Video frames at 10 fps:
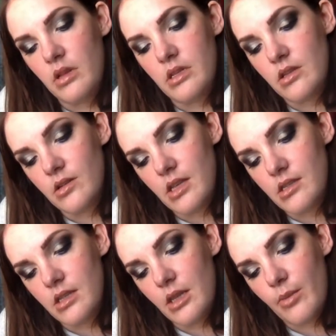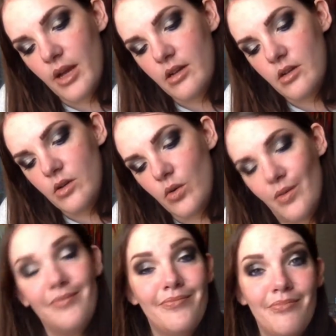That's all it says in the back.
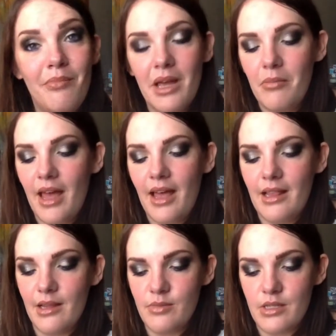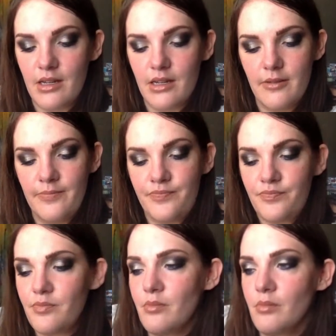Cool. Mega Matte Lipstick.
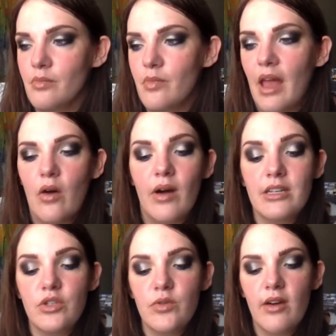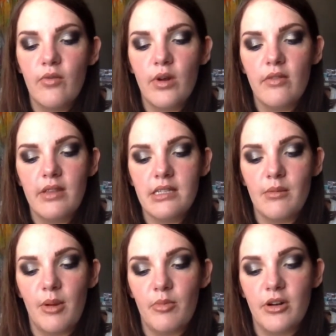Now, I do have one of these
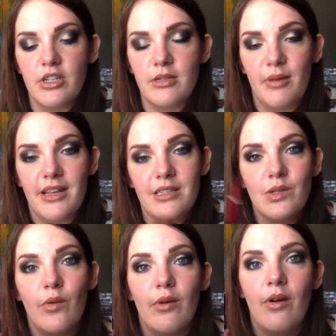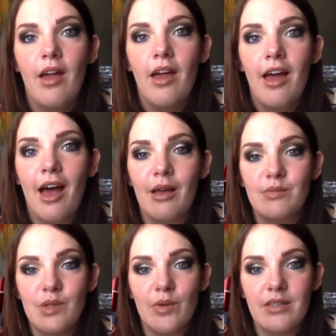in my project pan, so
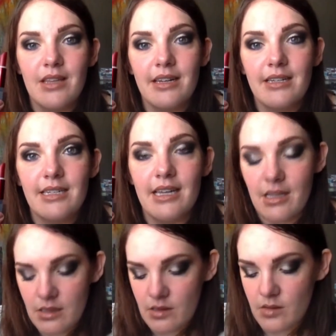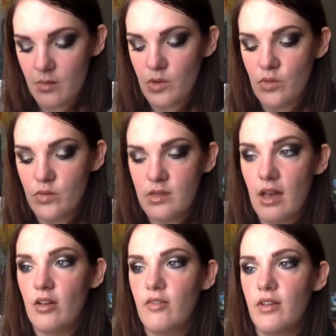I'm so excited to get some use
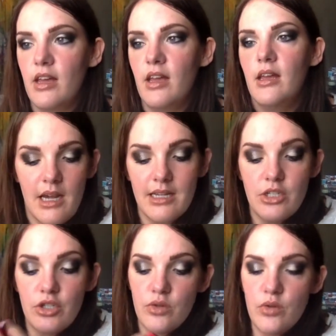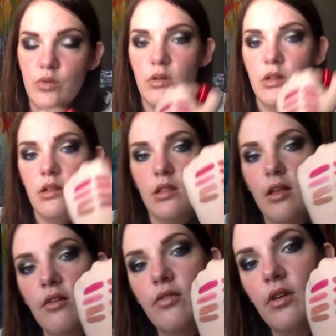out of it. I do
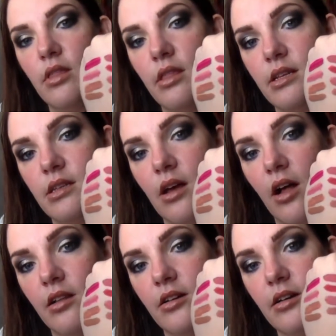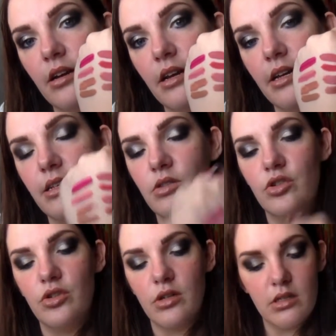love this color. It is
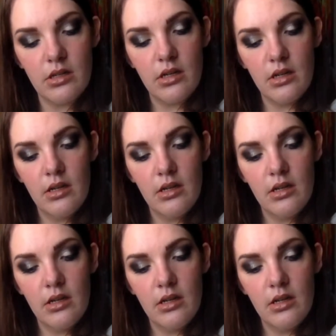just